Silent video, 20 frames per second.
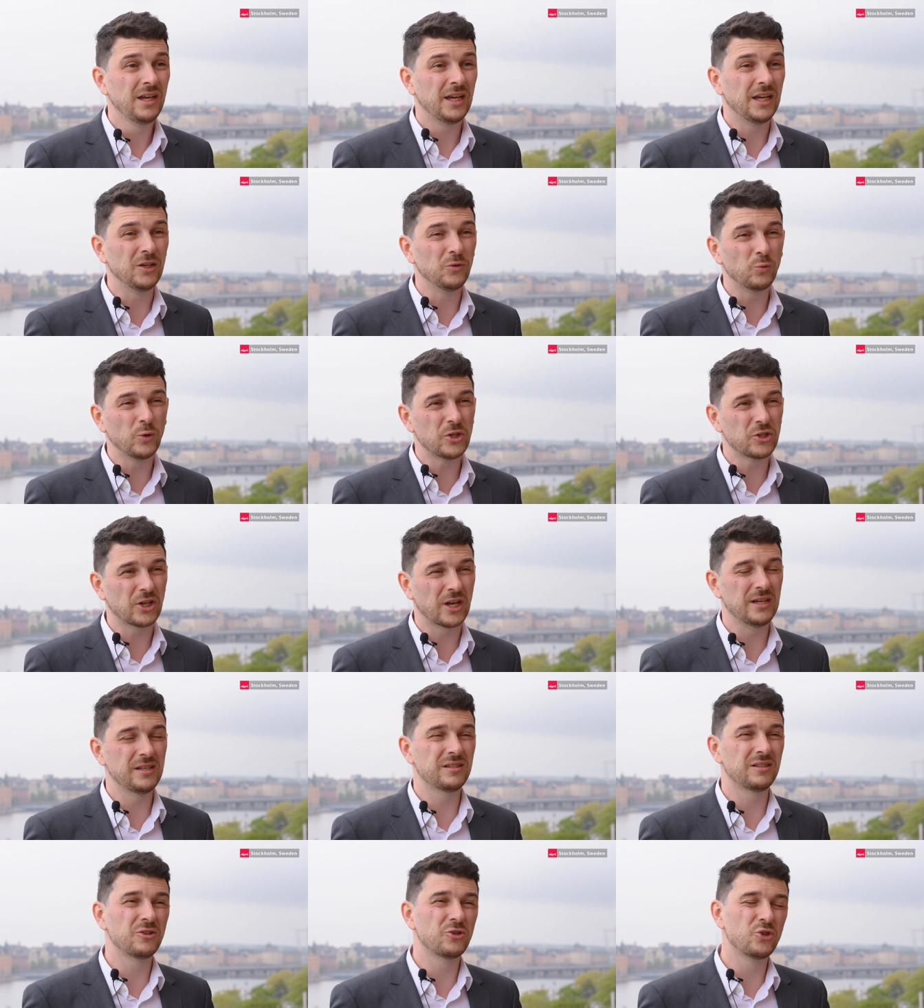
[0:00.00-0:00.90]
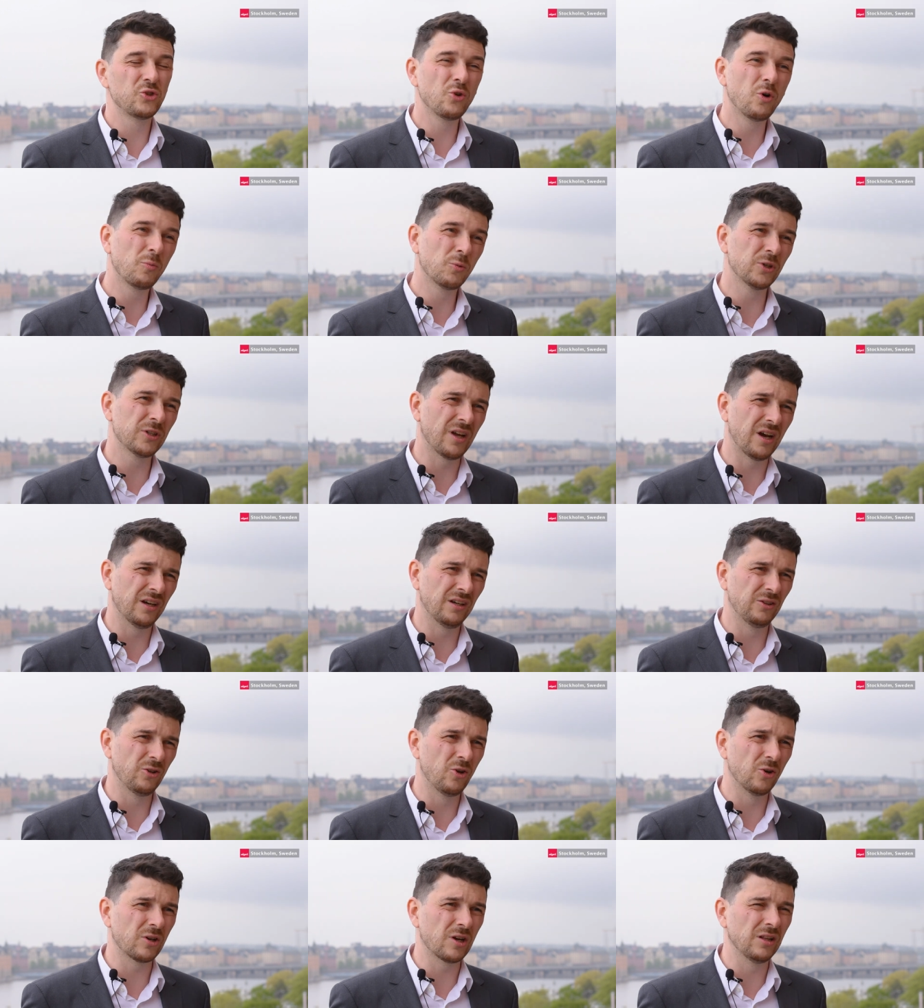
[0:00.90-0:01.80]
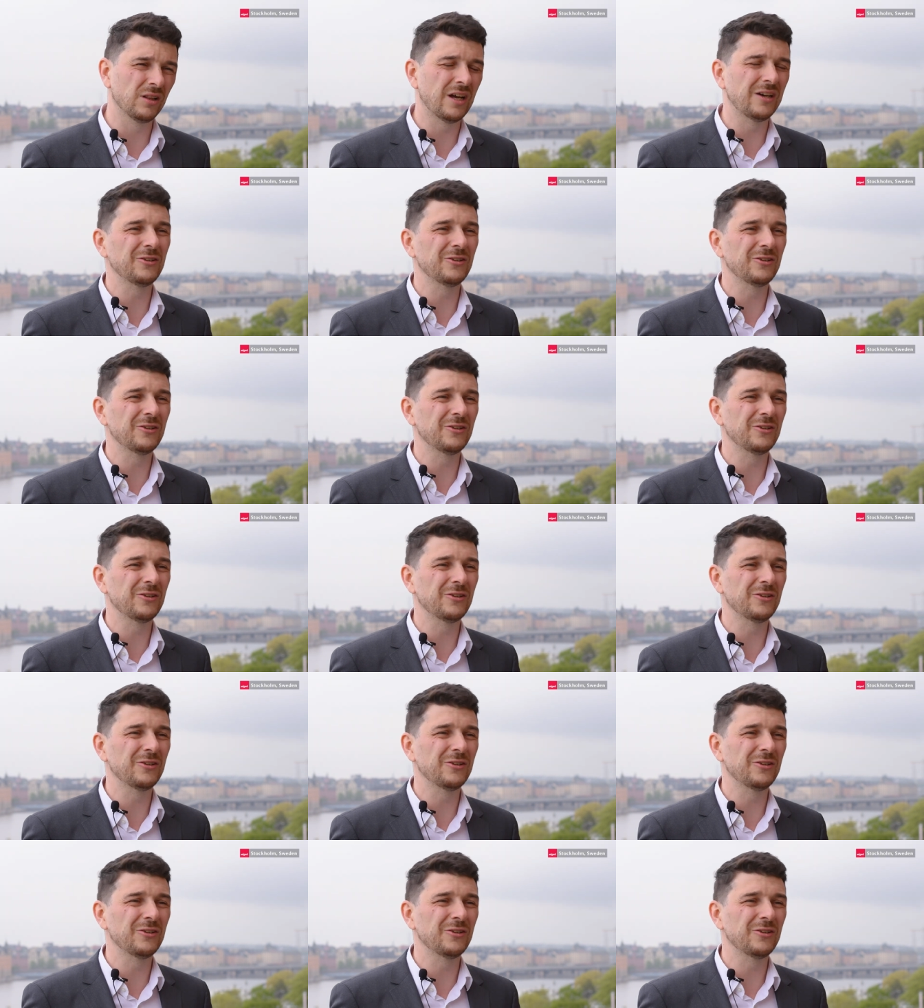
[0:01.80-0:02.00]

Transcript: in which case there's no more dialogue